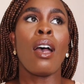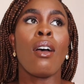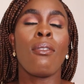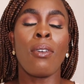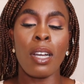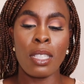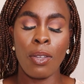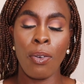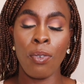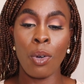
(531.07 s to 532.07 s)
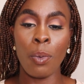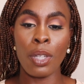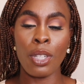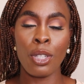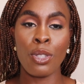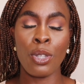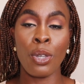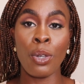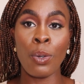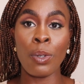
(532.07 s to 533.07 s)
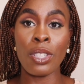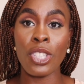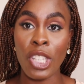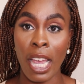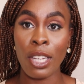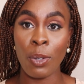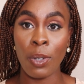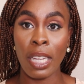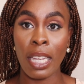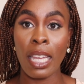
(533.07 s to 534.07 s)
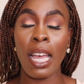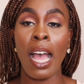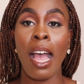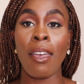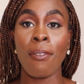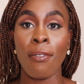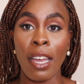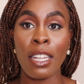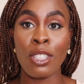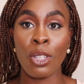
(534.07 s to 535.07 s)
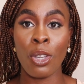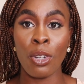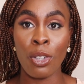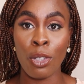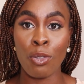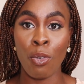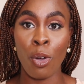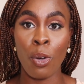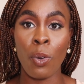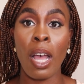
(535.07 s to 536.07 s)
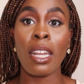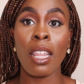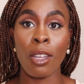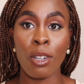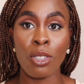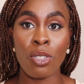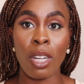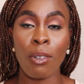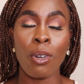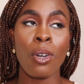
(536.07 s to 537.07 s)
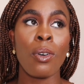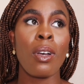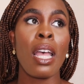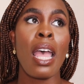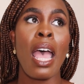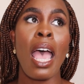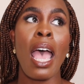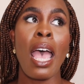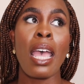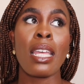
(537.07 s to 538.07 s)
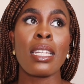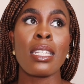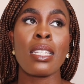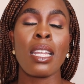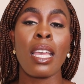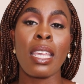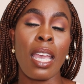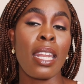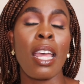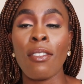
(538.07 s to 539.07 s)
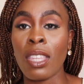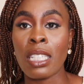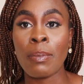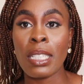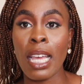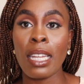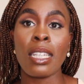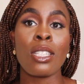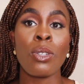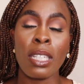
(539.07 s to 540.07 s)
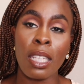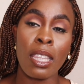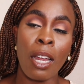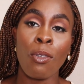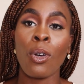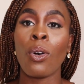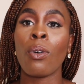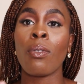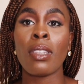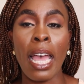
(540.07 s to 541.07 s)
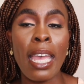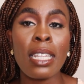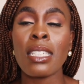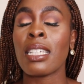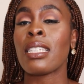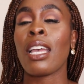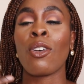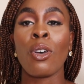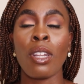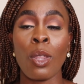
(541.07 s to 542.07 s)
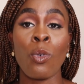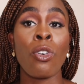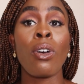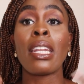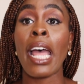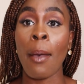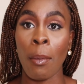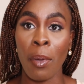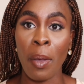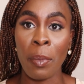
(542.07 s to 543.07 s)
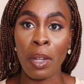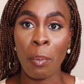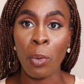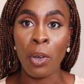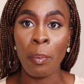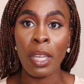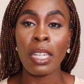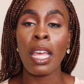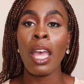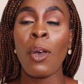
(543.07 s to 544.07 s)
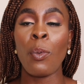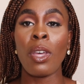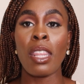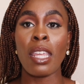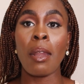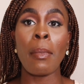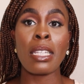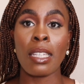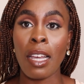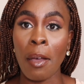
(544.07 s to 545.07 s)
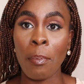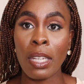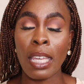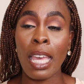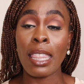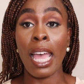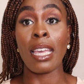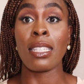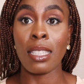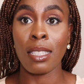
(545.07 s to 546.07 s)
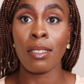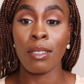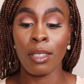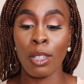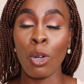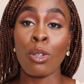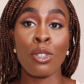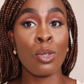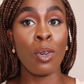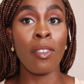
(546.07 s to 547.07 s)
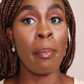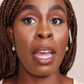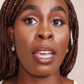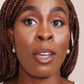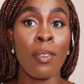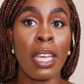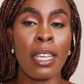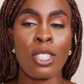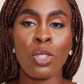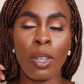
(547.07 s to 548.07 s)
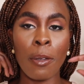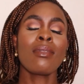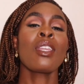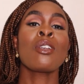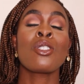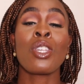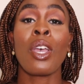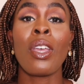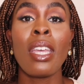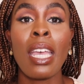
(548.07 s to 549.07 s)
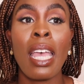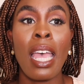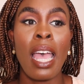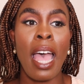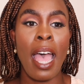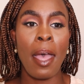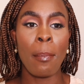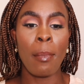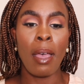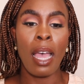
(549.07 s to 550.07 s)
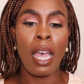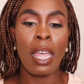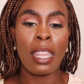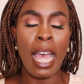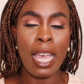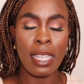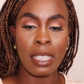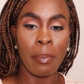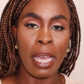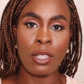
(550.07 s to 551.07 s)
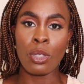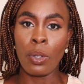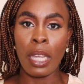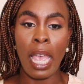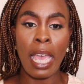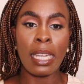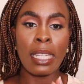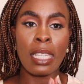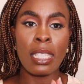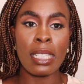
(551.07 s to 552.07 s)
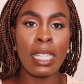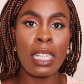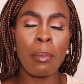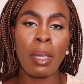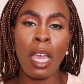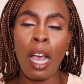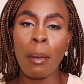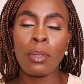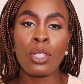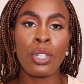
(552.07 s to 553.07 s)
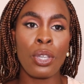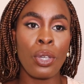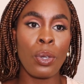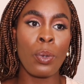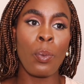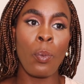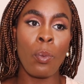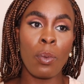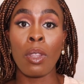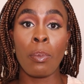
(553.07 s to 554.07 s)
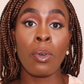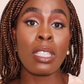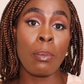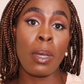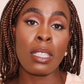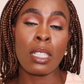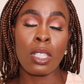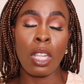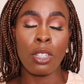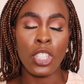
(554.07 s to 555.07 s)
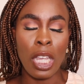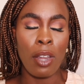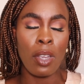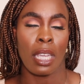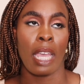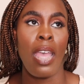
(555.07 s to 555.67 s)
Fast forward to January, I finally secured a new role, another contract role, and again, everything's been dandy. So I did that role, that ended, I got another role, and now I'm in permanent employment with an amazing company, and that is the long and short of my career history. So that is the backstory, and this is leading me up to all the points I'm about to start sharing.